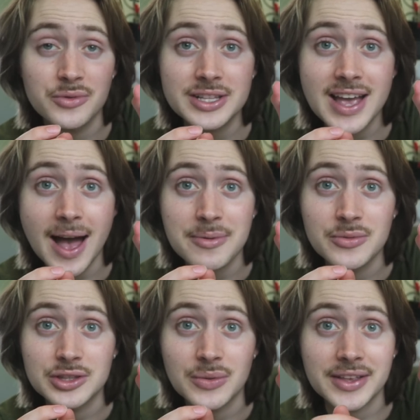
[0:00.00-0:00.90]
I'm really happy
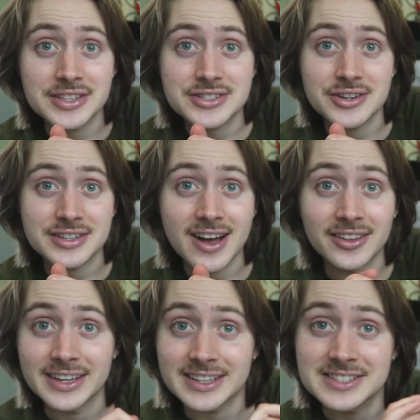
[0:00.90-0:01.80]
with the way this turned
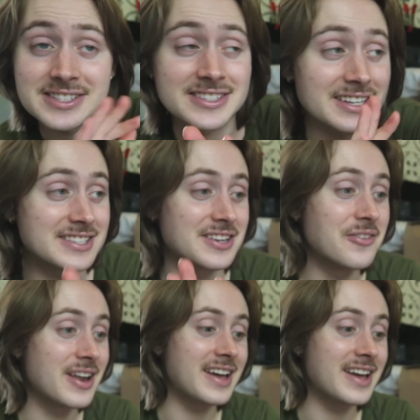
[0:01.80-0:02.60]
out. Like this is like so